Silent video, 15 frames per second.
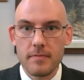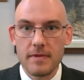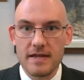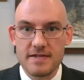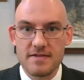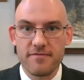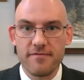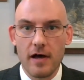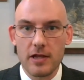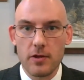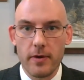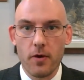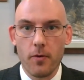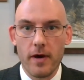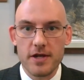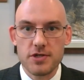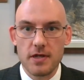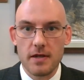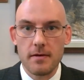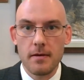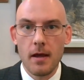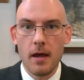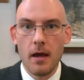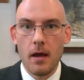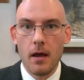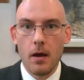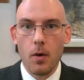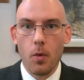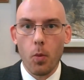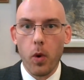is the following question.
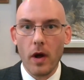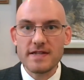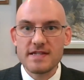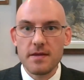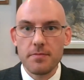What's the